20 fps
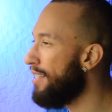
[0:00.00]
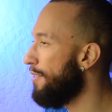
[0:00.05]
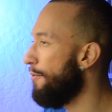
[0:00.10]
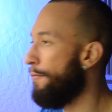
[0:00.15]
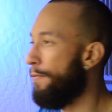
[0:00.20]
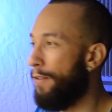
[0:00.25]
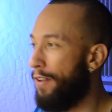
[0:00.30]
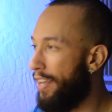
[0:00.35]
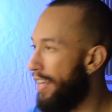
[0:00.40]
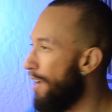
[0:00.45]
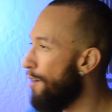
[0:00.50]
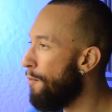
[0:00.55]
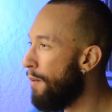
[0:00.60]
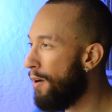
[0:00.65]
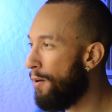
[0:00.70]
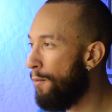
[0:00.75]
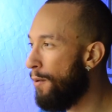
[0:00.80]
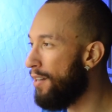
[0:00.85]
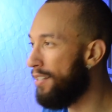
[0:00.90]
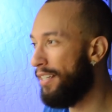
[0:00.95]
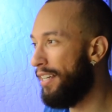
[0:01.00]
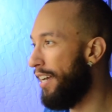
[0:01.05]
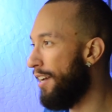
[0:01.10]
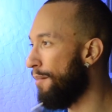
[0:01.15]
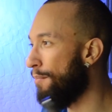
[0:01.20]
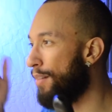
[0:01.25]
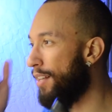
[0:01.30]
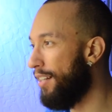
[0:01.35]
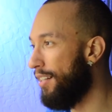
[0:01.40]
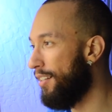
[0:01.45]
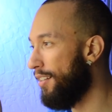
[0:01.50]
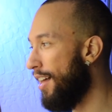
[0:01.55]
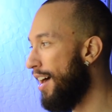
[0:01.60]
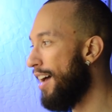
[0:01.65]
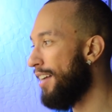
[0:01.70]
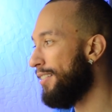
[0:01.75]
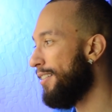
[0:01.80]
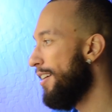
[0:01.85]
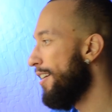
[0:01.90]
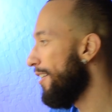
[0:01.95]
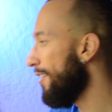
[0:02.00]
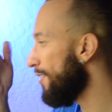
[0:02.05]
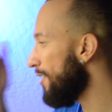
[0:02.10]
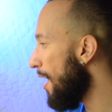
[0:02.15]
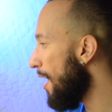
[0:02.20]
it would forget where it was and get completely lost. There's